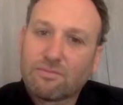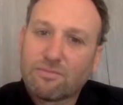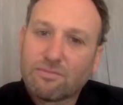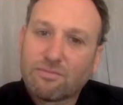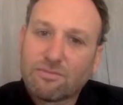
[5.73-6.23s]

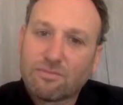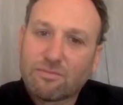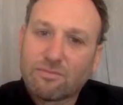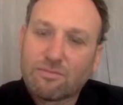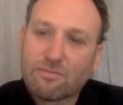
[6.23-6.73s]

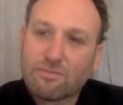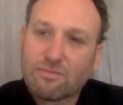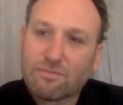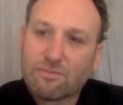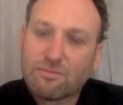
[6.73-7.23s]

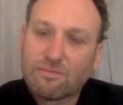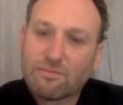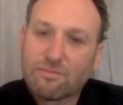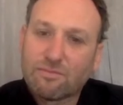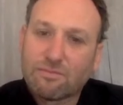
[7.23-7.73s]

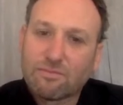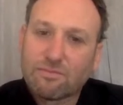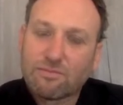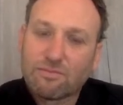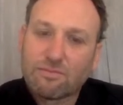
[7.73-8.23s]

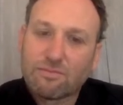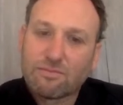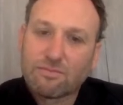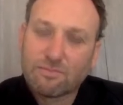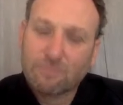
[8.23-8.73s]

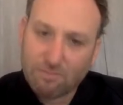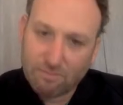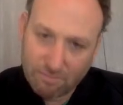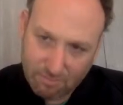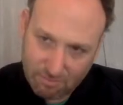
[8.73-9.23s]

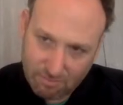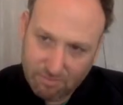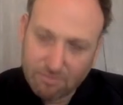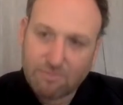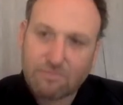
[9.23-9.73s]

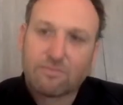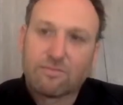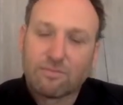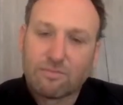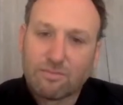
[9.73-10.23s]

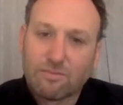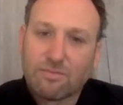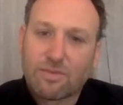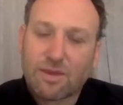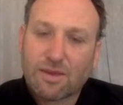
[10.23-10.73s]

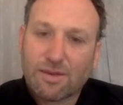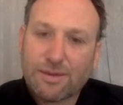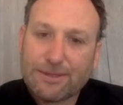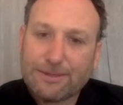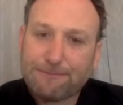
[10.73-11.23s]

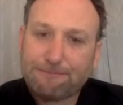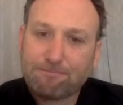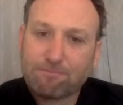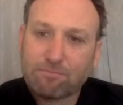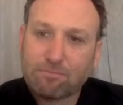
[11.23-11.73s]

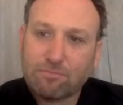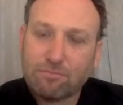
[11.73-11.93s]
No words are spoken by the person on screen.